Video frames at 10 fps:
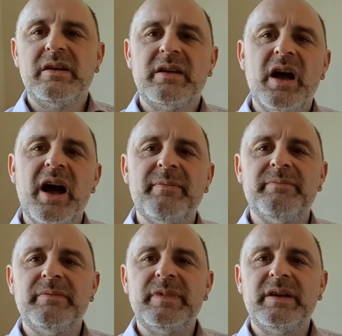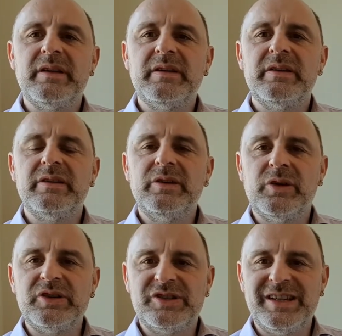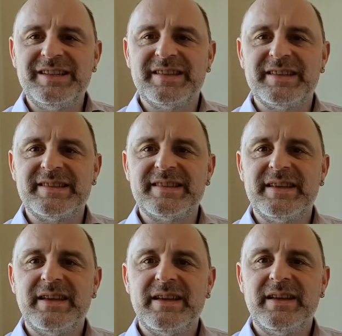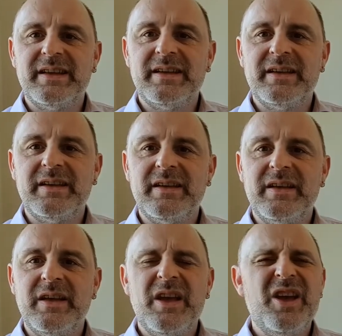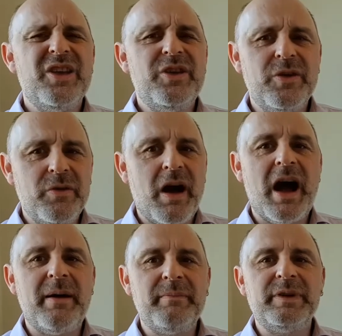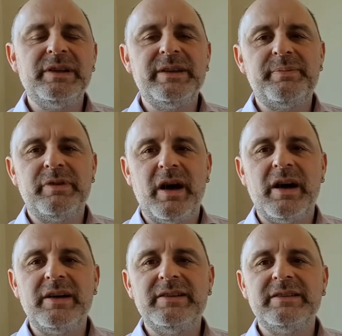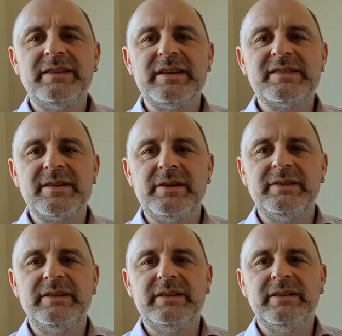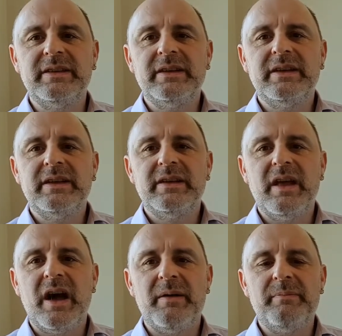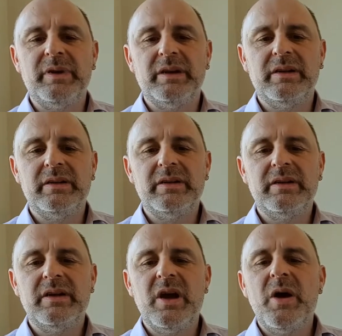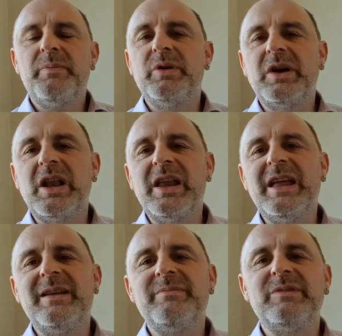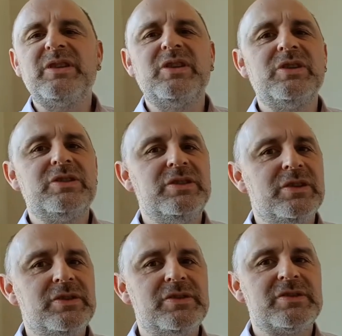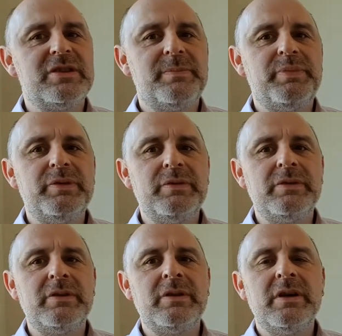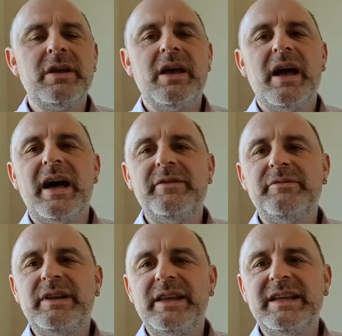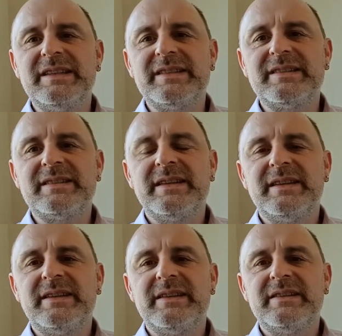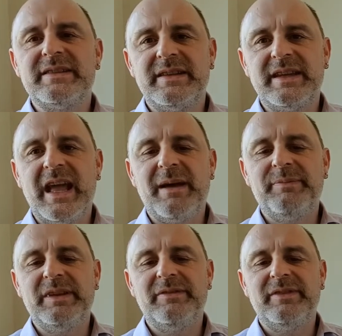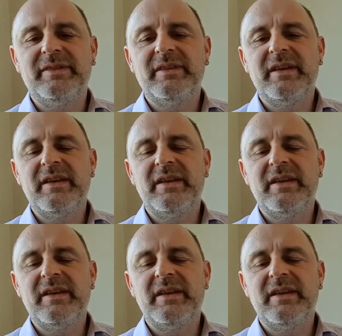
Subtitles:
Come, Lord Jesus. You humbled the proud and exalted the humble, proclaimed good news to the poor and release to the captives.